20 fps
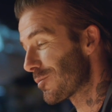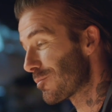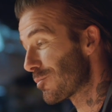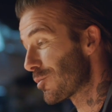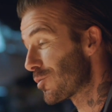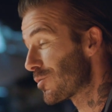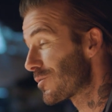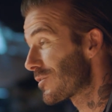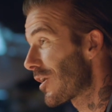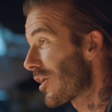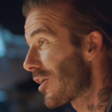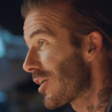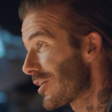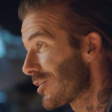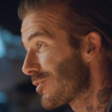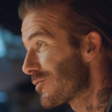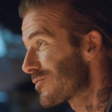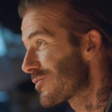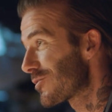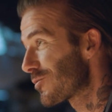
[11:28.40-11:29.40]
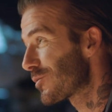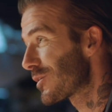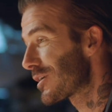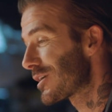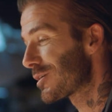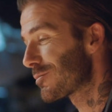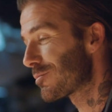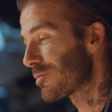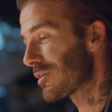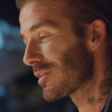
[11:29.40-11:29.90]
the boots that I used to
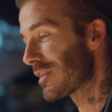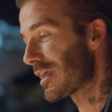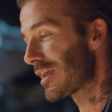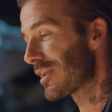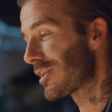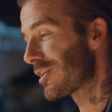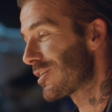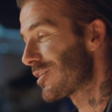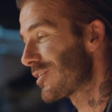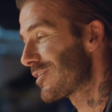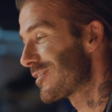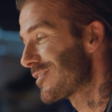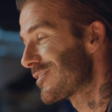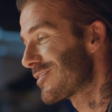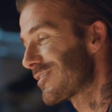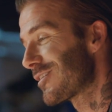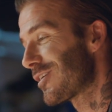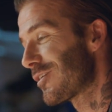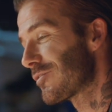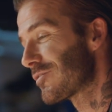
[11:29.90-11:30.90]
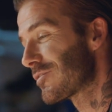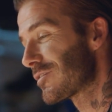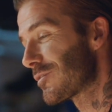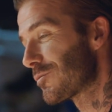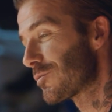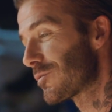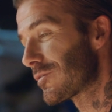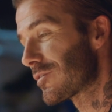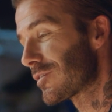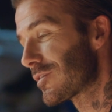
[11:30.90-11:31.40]
wear, but then obviously
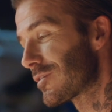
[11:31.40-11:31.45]
with